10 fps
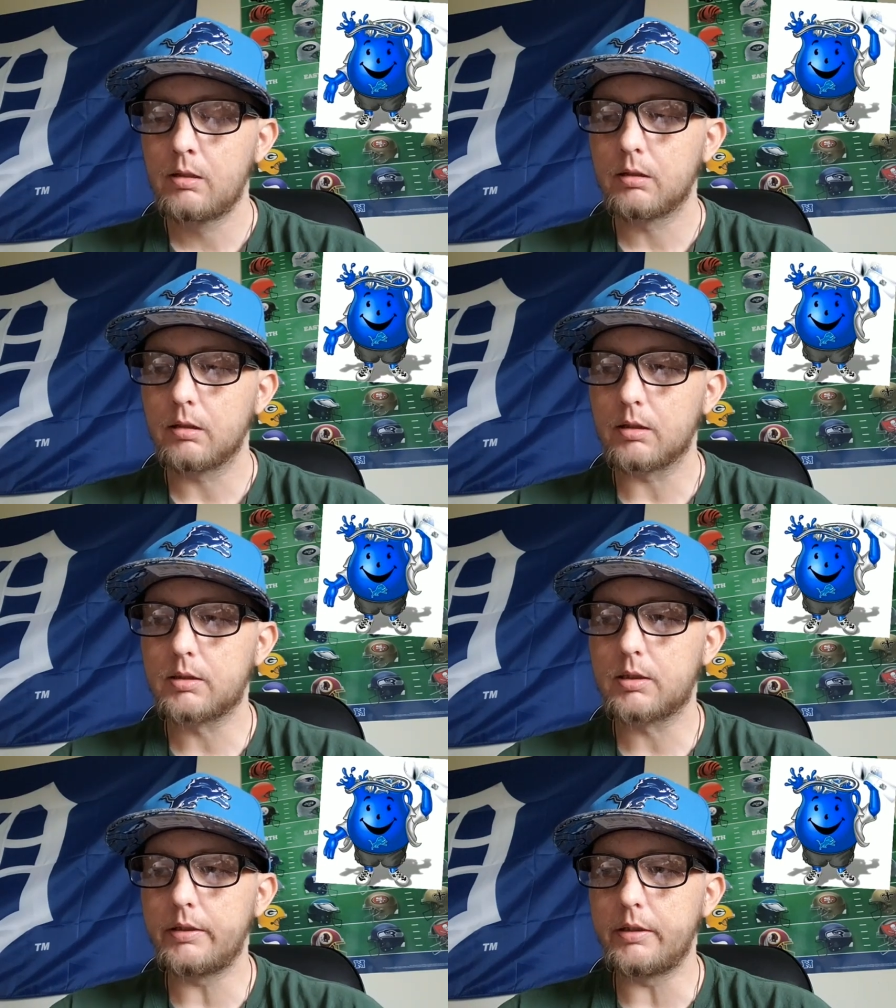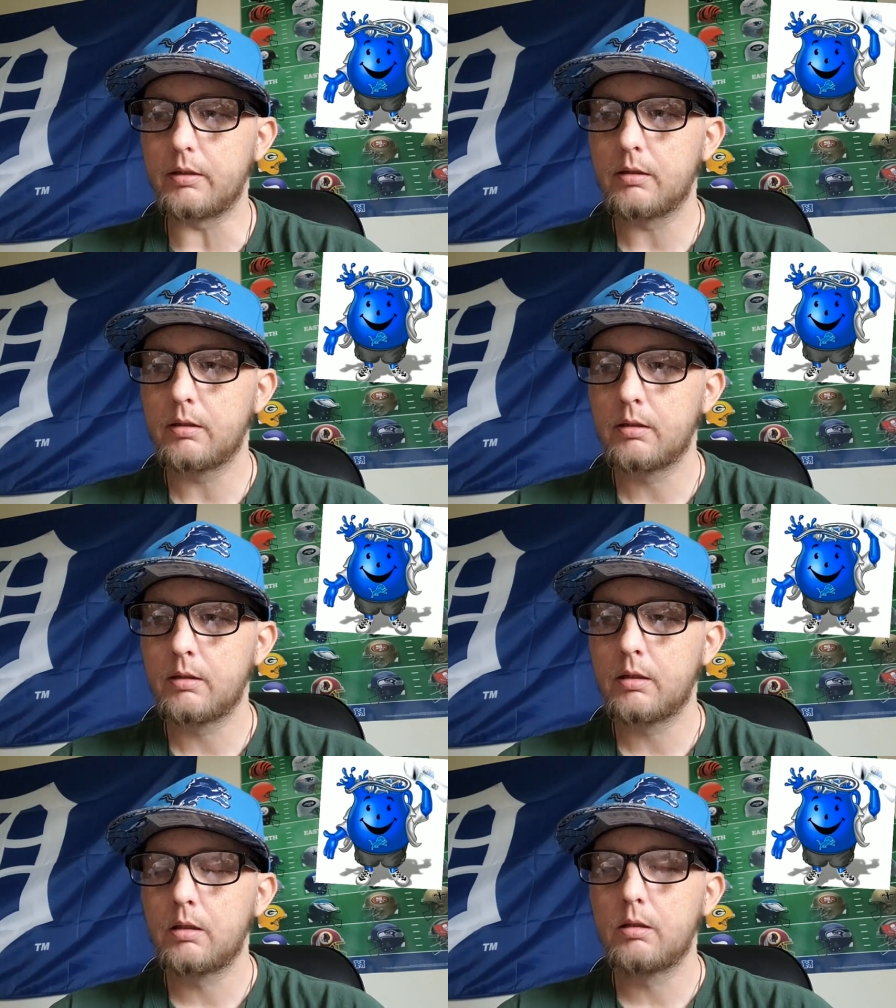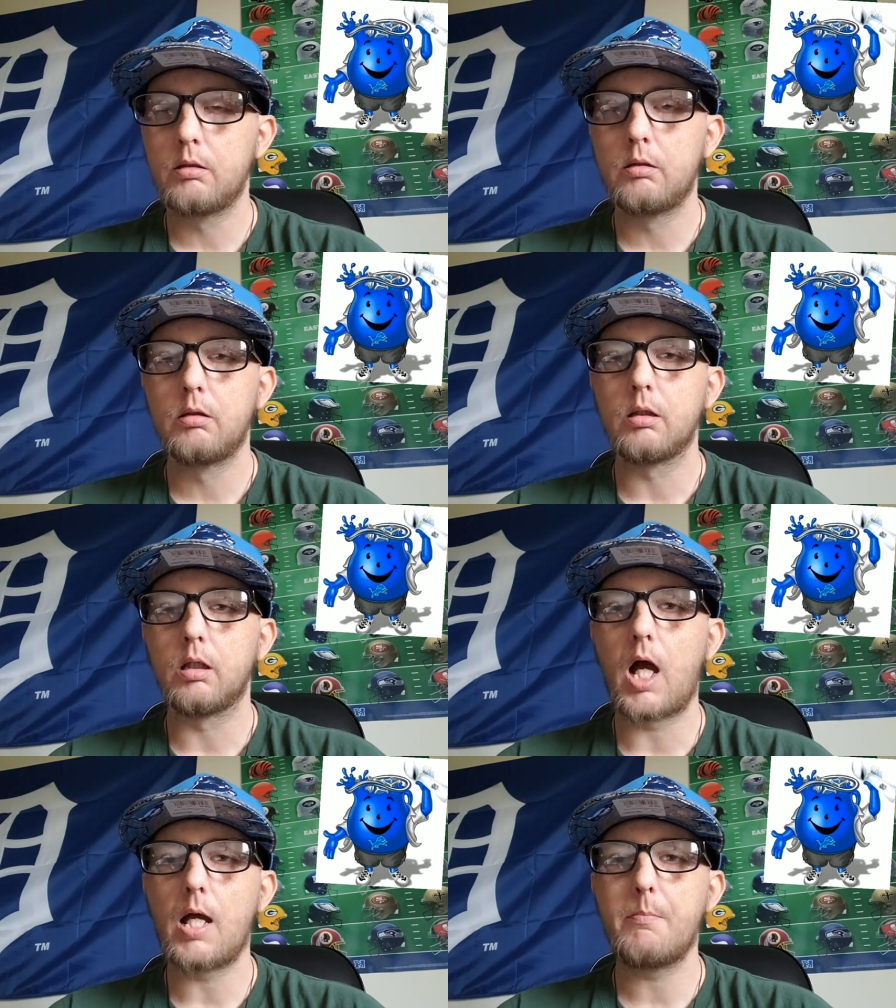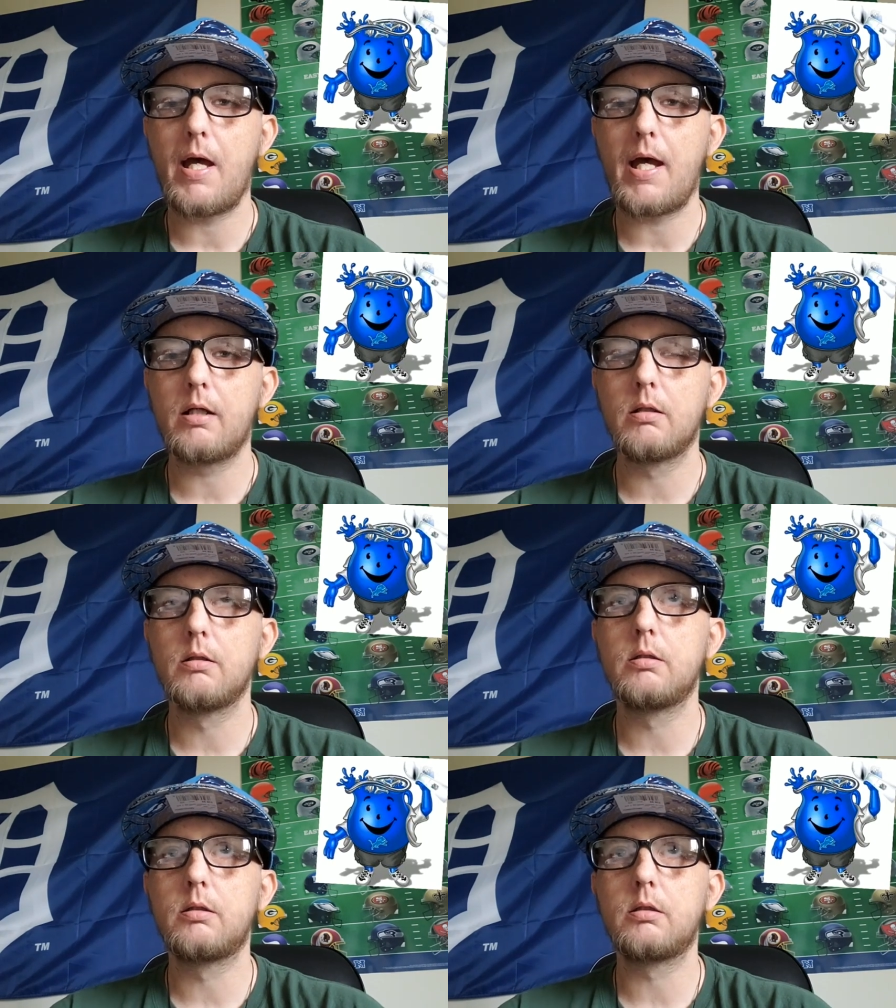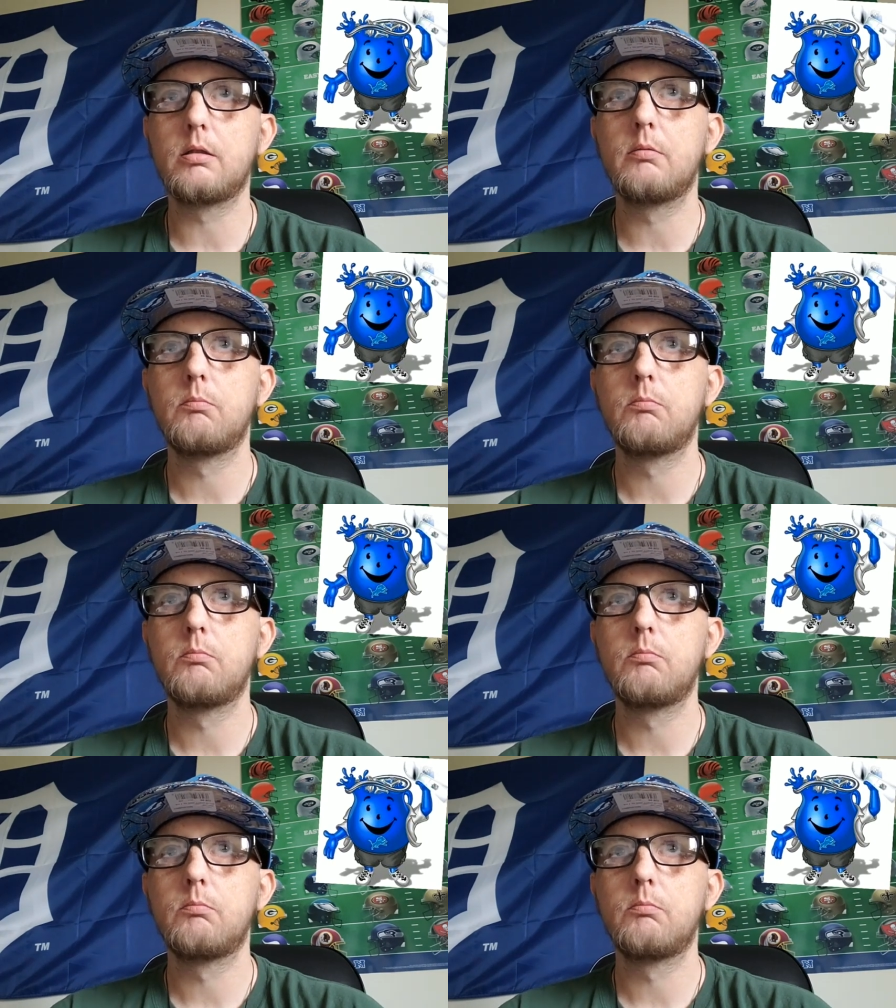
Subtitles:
Let's see. Linebackers.